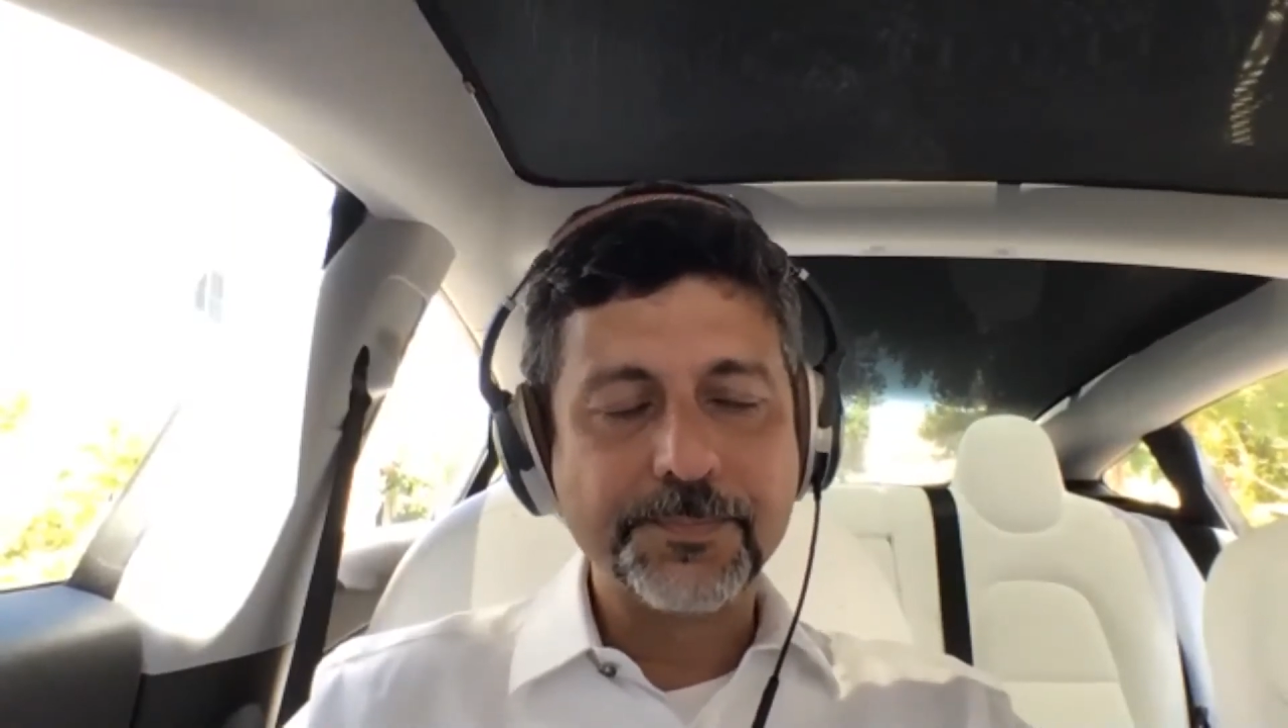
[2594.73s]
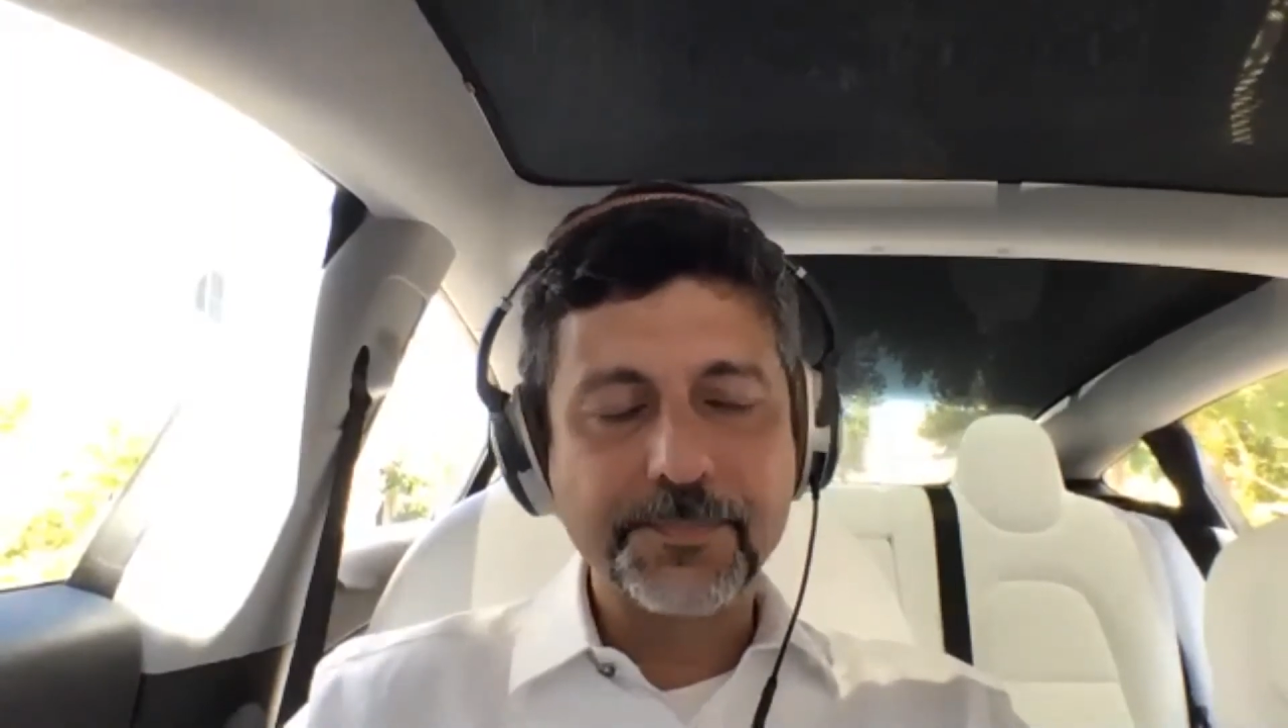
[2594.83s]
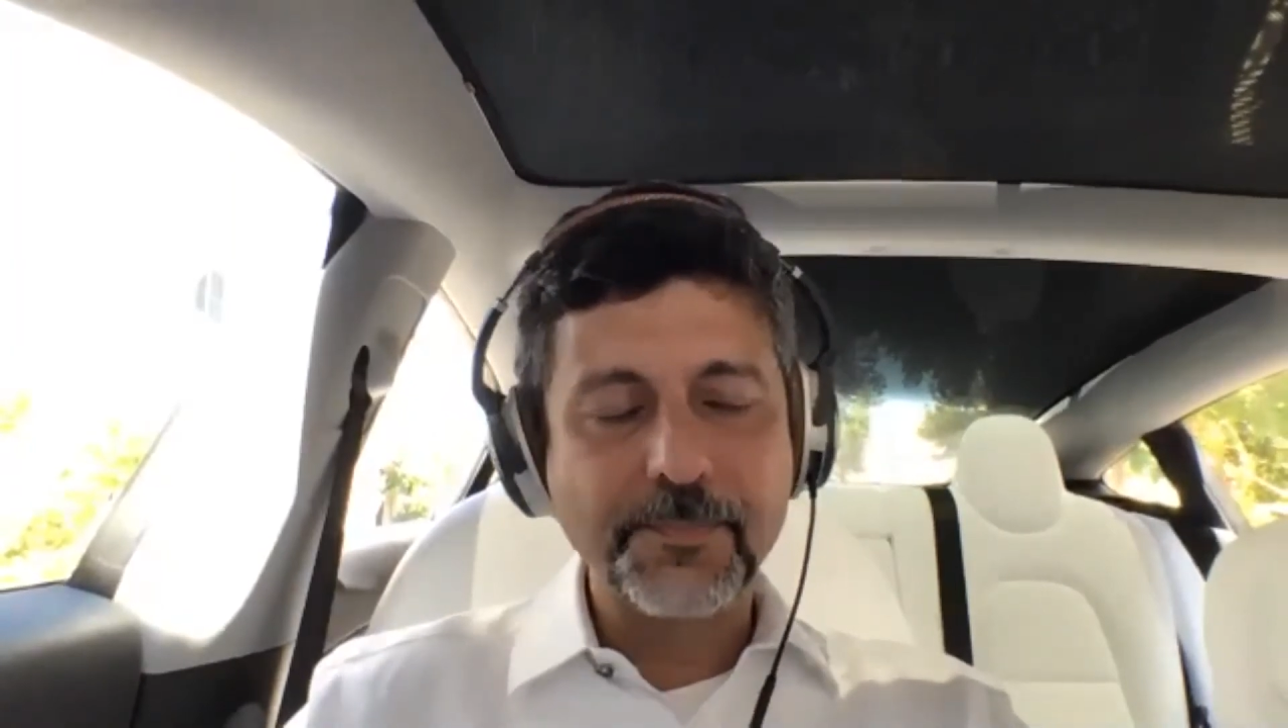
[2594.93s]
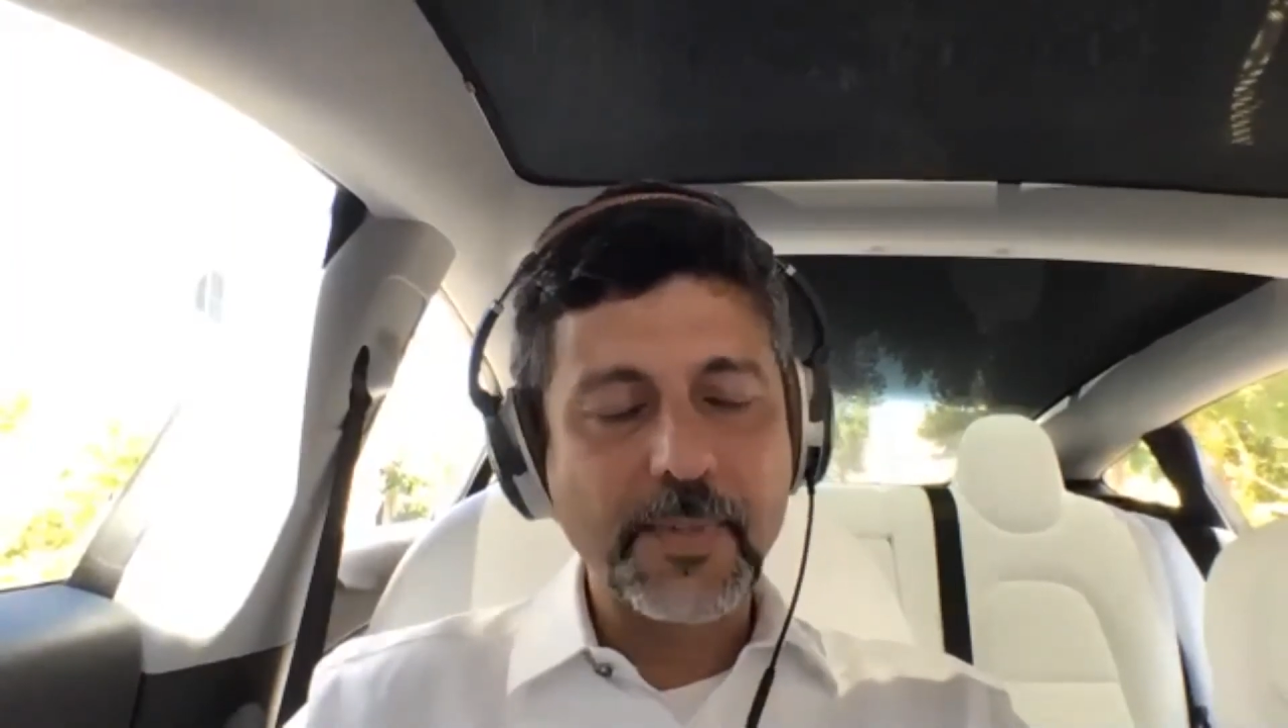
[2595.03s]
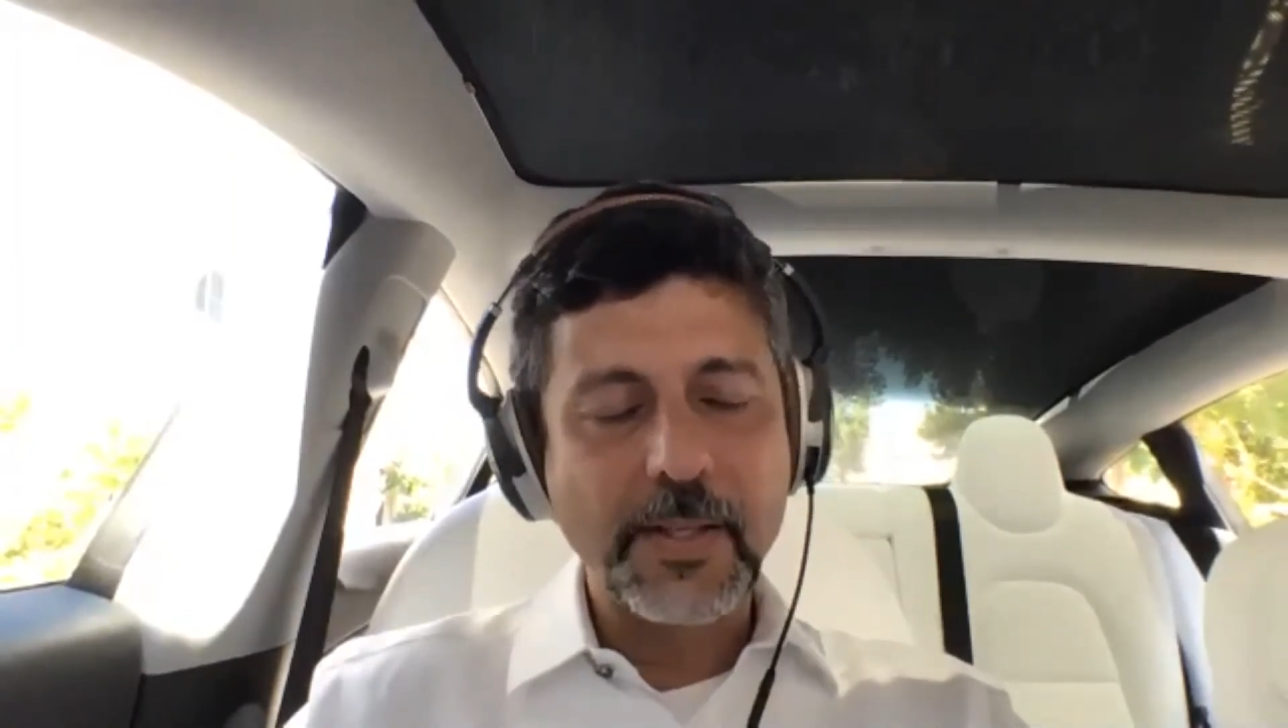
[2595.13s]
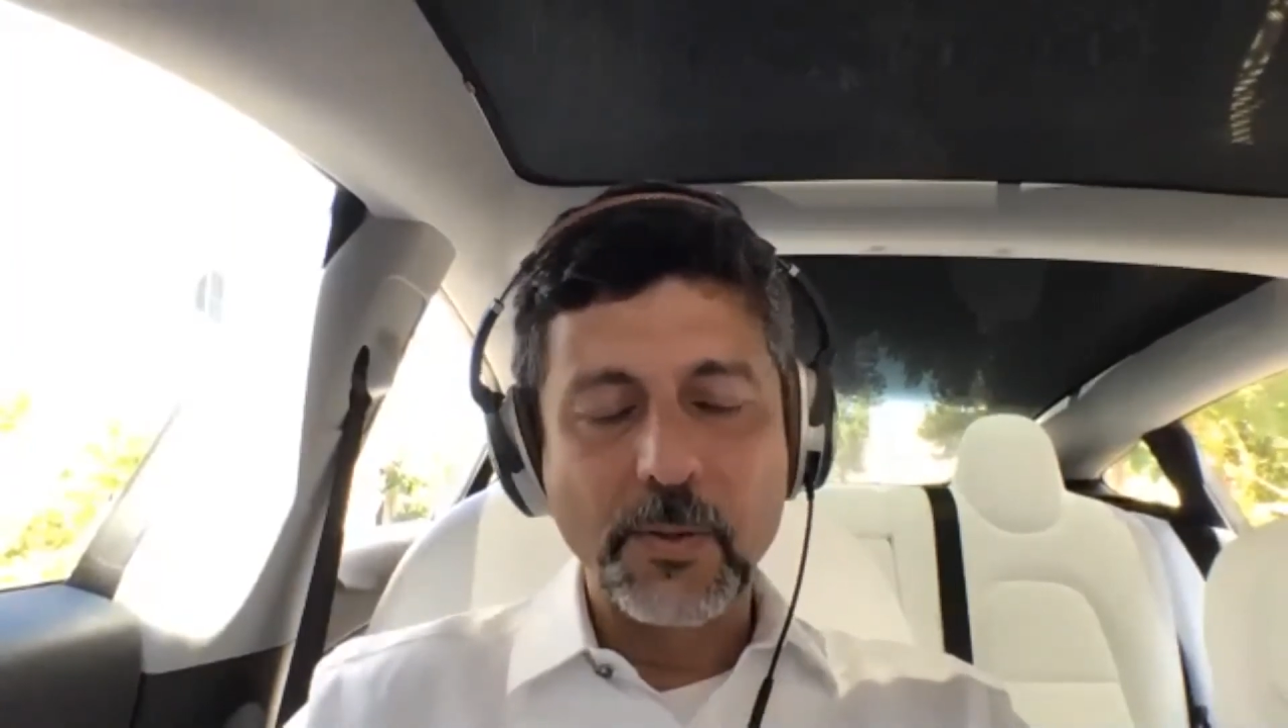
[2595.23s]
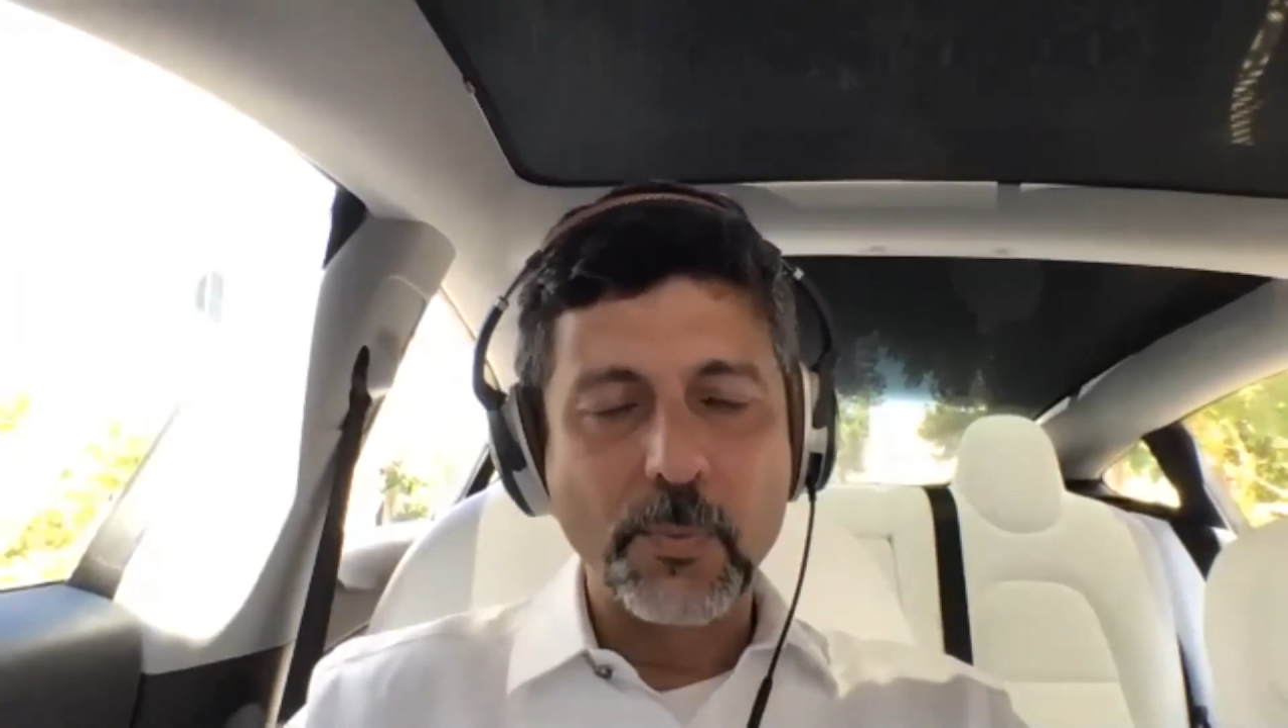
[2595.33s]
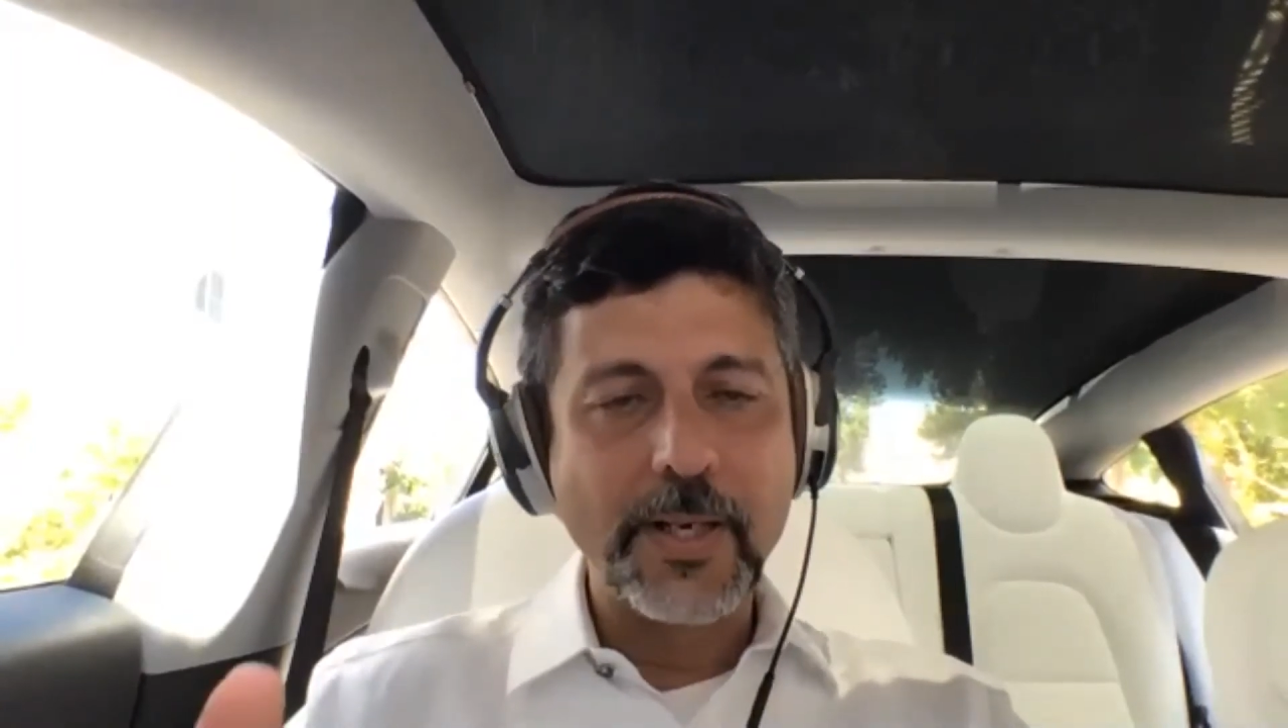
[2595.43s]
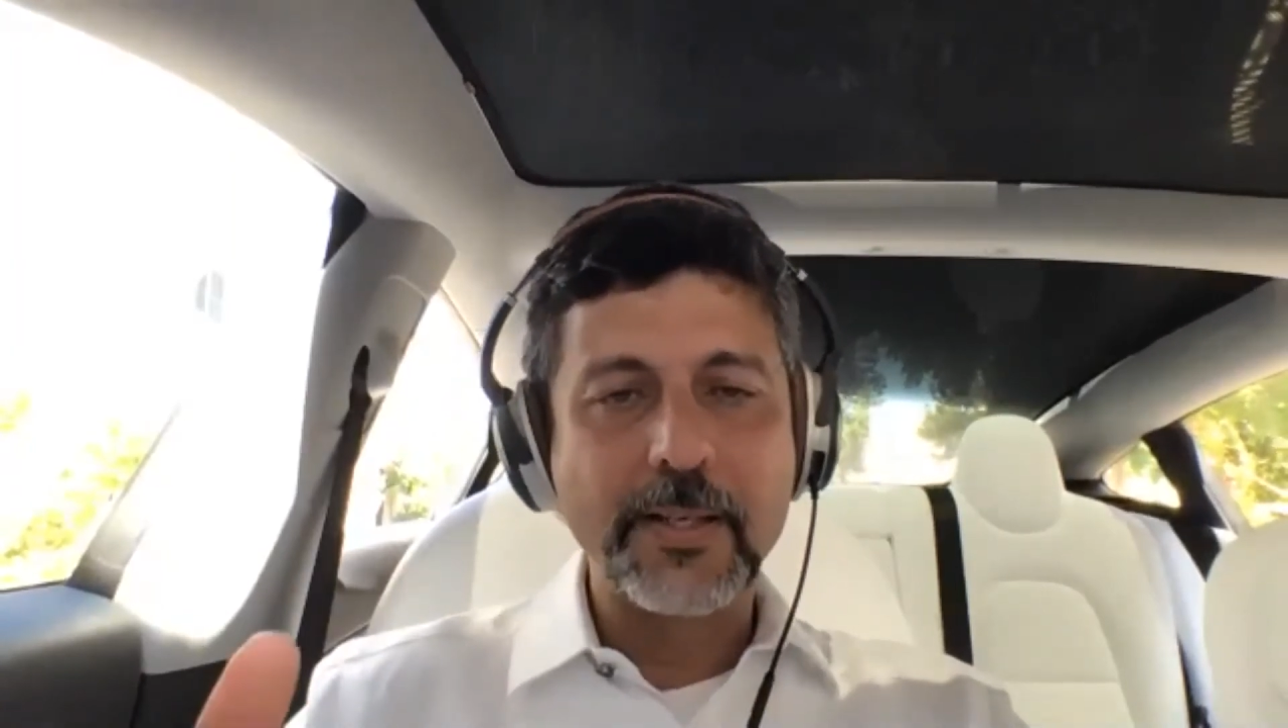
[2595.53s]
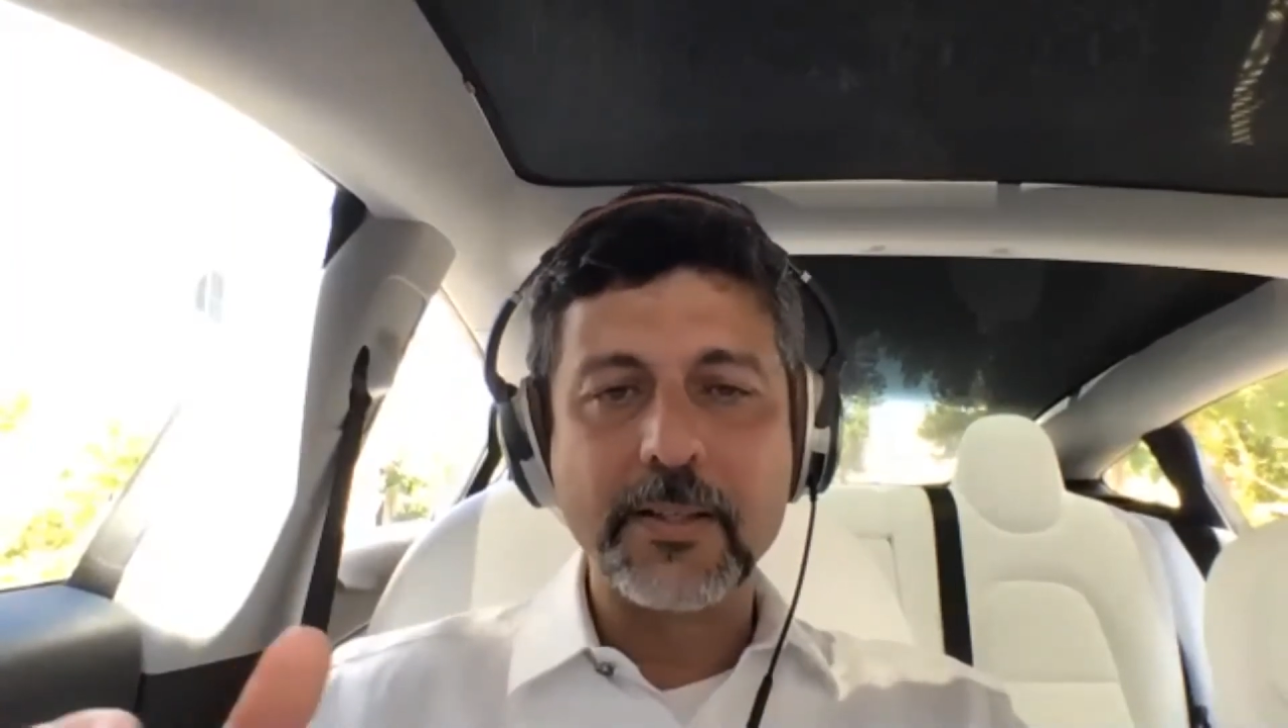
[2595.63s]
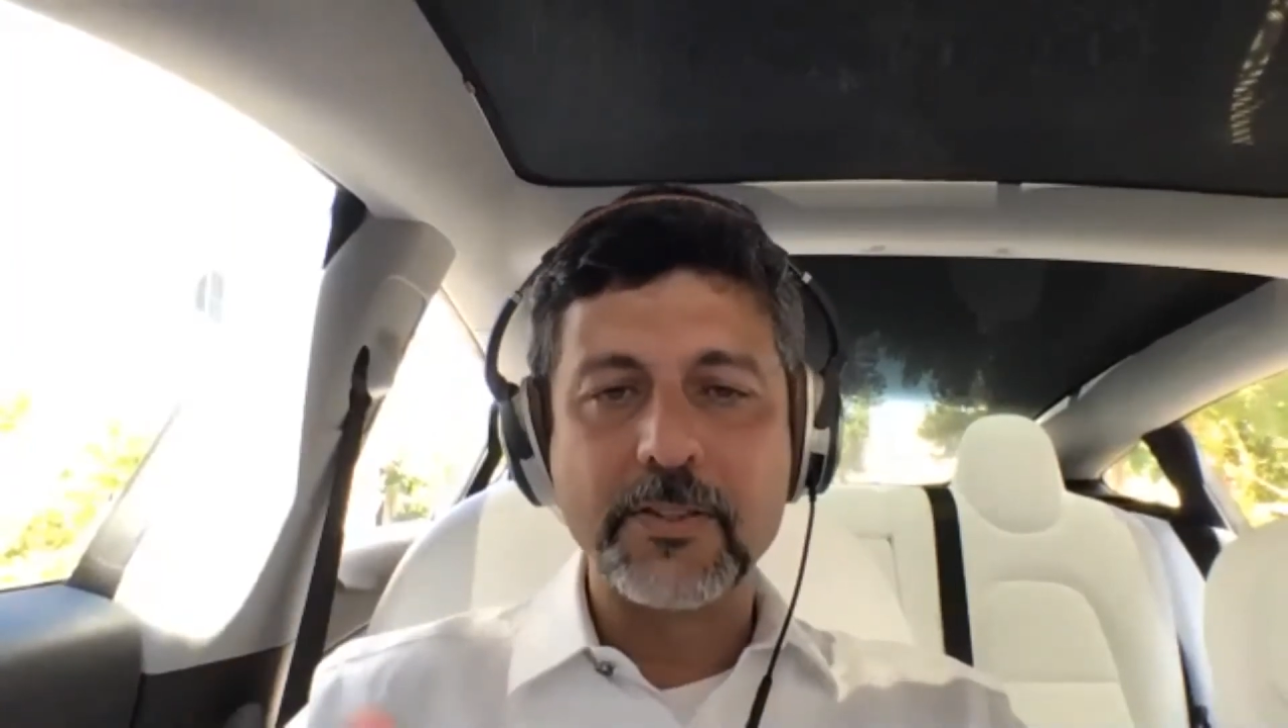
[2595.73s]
where the